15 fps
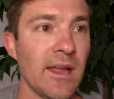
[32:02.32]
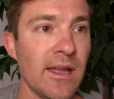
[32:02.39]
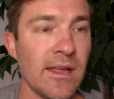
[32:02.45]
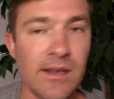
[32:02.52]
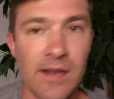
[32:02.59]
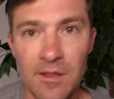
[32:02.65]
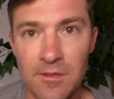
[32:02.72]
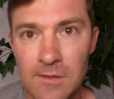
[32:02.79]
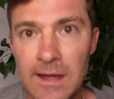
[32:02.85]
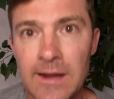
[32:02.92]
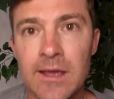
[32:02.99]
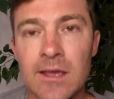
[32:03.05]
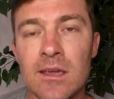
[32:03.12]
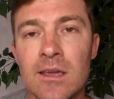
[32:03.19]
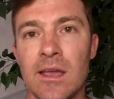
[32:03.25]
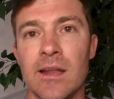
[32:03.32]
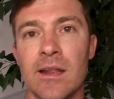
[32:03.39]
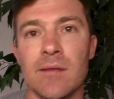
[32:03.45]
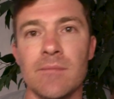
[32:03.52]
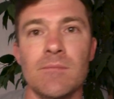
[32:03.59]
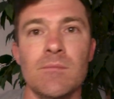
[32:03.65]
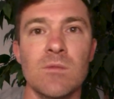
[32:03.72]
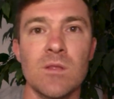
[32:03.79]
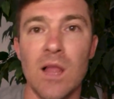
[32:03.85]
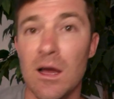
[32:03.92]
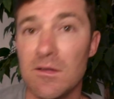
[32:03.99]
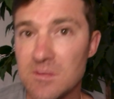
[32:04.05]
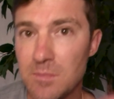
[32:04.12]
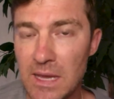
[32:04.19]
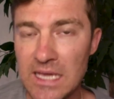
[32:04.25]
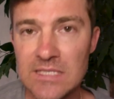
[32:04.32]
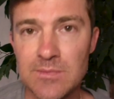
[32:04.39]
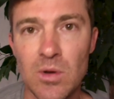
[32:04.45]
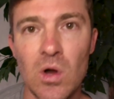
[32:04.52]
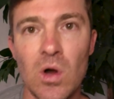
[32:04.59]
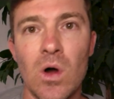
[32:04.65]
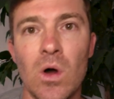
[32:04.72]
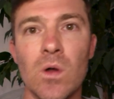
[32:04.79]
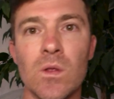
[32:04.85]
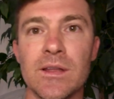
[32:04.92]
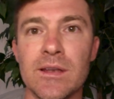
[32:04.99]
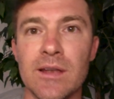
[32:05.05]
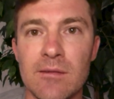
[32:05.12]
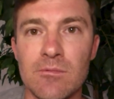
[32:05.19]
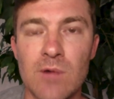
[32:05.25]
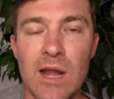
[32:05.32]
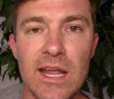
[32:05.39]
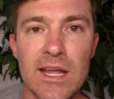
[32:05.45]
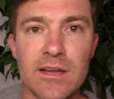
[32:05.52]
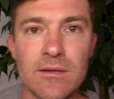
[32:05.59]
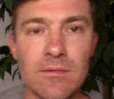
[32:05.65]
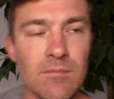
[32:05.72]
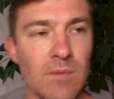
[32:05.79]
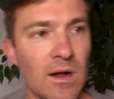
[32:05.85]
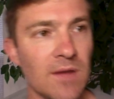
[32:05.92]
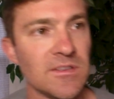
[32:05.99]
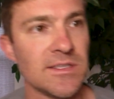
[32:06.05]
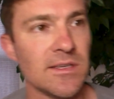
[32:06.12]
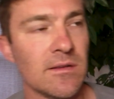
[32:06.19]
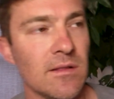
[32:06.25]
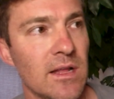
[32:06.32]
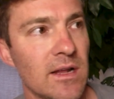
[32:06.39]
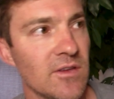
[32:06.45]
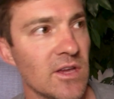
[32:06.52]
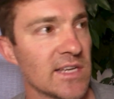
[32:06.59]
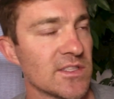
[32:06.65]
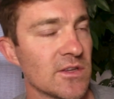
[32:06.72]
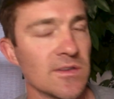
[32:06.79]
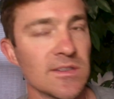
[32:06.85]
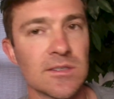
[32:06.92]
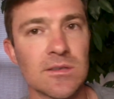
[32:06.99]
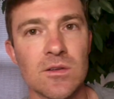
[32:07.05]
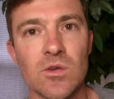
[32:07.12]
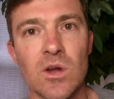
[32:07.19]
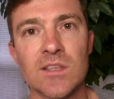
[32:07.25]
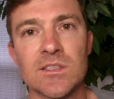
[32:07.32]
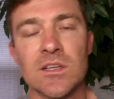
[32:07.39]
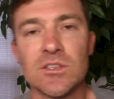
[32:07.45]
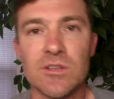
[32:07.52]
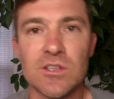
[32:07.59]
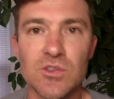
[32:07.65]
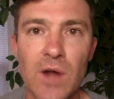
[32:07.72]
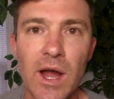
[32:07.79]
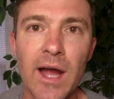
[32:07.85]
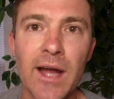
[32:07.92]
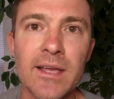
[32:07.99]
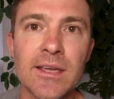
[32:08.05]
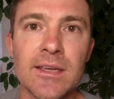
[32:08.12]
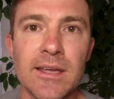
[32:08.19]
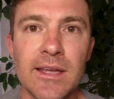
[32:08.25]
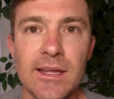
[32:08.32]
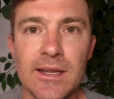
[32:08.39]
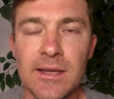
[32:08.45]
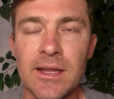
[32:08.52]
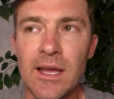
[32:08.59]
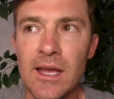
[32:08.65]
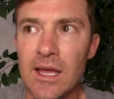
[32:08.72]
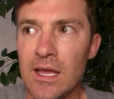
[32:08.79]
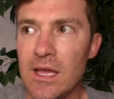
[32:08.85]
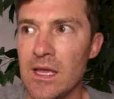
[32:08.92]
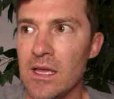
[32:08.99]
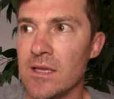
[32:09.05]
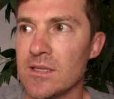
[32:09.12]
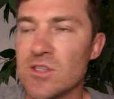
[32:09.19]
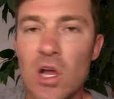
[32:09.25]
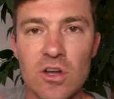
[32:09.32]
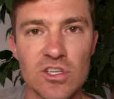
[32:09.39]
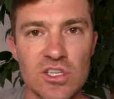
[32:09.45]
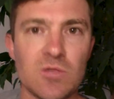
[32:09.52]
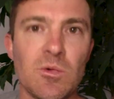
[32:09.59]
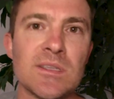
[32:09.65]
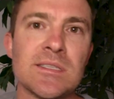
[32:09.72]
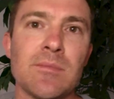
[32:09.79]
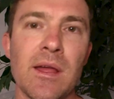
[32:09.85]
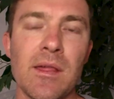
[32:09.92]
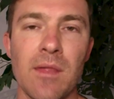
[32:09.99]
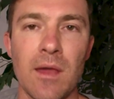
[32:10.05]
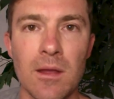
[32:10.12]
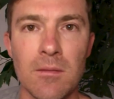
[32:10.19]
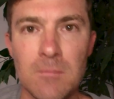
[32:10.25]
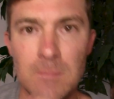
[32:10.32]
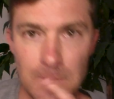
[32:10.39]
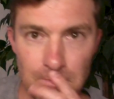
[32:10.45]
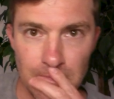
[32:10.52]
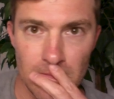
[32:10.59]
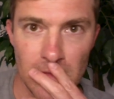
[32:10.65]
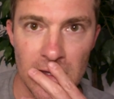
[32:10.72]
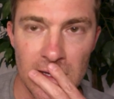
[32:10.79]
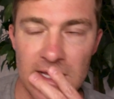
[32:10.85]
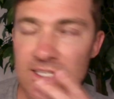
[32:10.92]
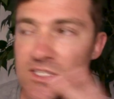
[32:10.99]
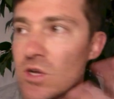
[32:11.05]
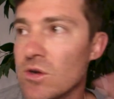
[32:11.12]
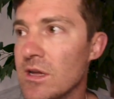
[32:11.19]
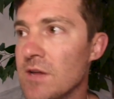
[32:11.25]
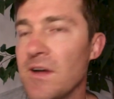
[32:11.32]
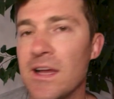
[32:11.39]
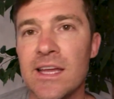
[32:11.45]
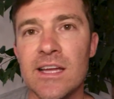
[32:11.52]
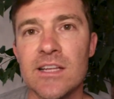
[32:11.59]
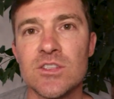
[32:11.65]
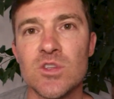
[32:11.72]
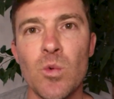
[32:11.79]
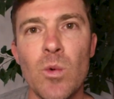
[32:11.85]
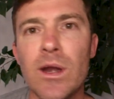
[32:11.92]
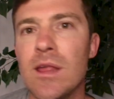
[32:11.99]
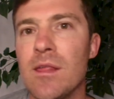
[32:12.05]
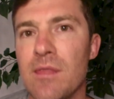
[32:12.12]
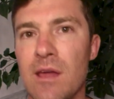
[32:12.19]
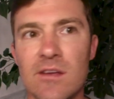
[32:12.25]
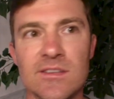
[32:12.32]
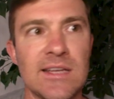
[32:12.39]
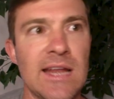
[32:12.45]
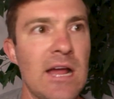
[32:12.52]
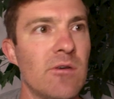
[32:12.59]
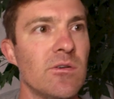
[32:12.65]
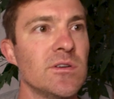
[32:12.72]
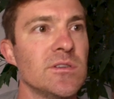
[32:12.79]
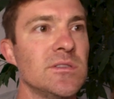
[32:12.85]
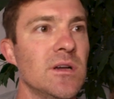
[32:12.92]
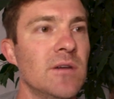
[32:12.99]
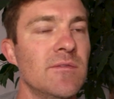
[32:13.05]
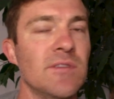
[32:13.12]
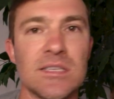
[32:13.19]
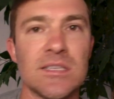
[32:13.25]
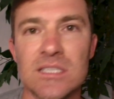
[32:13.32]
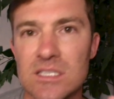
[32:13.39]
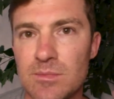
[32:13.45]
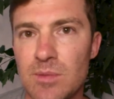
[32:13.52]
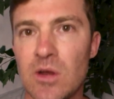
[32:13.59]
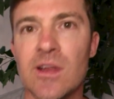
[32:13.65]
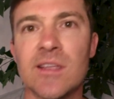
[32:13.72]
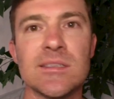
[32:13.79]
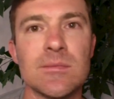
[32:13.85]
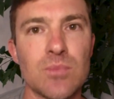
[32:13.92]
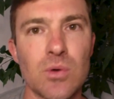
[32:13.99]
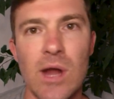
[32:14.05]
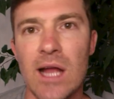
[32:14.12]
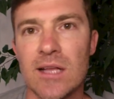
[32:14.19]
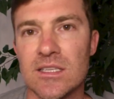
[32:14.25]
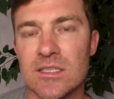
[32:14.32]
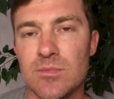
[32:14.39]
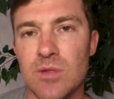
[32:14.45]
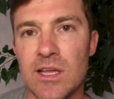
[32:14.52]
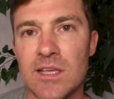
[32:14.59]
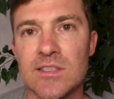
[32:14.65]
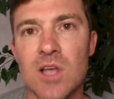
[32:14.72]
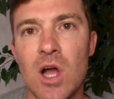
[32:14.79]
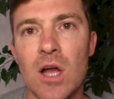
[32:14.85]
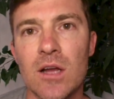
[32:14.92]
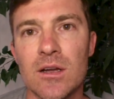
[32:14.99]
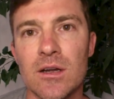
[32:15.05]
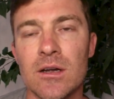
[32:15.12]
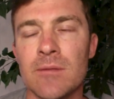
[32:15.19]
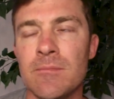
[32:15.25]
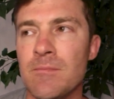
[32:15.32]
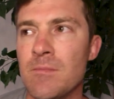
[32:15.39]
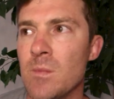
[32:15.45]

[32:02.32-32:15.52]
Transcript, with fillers: and athletic, and I loved baseball, and I ran. Obviously, a lot of you guys know this cross country and track, and soccer just wasn't my thing. So if I had twenty thousand hours of experience and practice playing soccer,